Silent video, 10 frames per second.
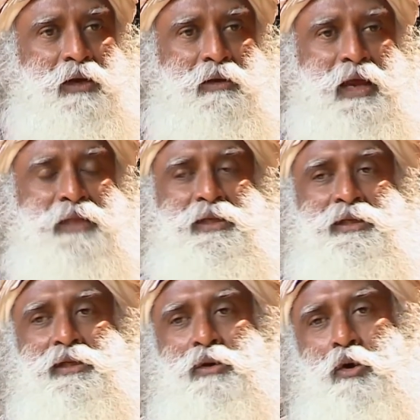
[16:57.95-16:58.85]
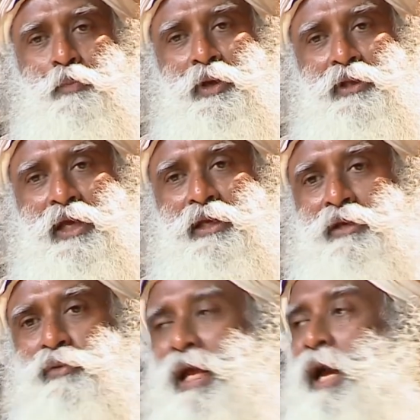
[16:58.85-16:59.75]
rather than hoping that
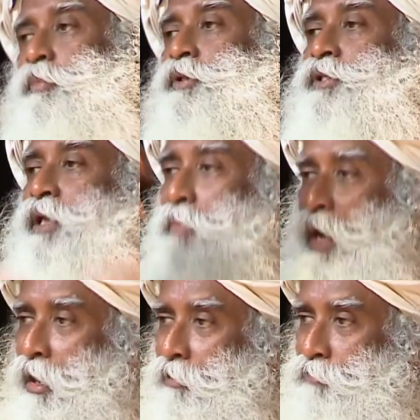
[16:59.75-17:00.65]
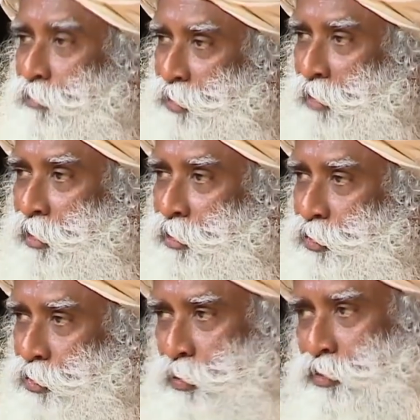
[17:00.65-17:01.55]
it will happen somehow from some other
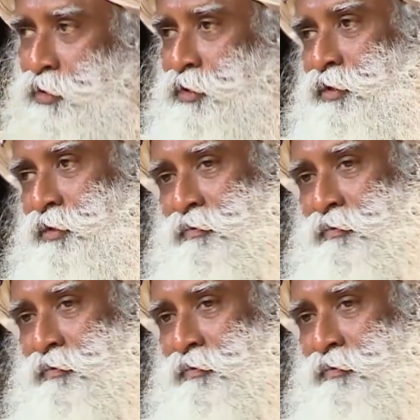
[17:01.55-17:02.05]
source.